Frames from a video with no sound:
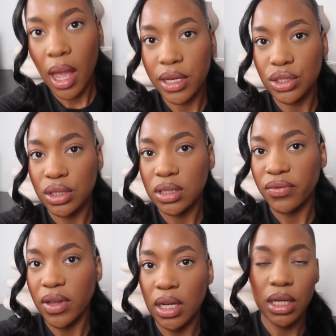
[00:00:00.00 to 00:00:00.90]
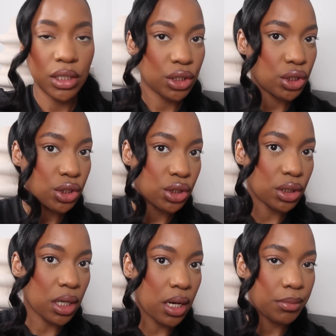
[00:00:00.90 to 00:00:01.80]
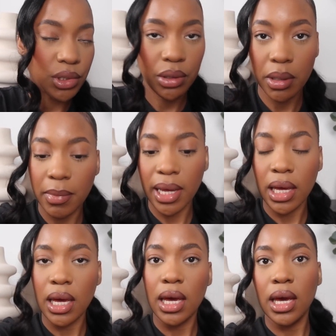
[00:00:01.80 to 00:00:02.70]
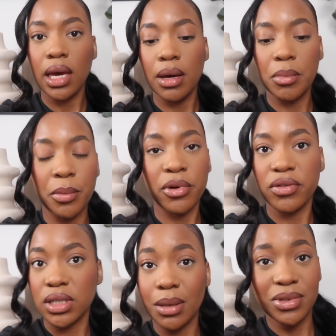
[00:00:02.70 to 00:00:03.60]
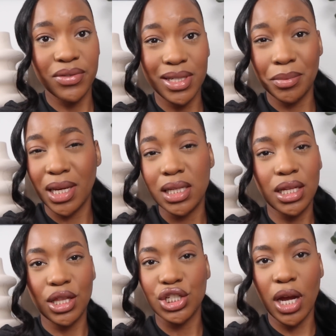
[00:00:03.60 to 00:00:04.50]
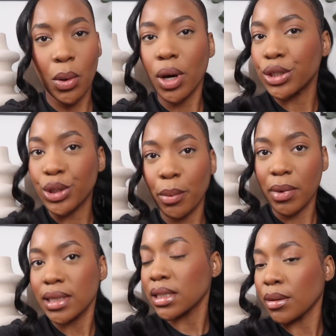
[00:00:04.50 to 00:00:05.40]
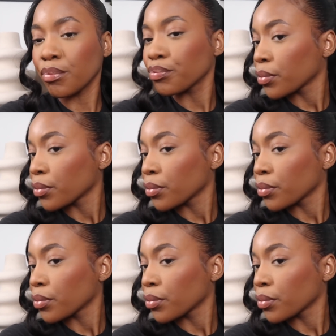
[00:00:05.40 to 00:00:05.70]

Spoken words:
I just finished doing my hair. My boyfriend's come to visit me. He's in the shower. Don't mind him.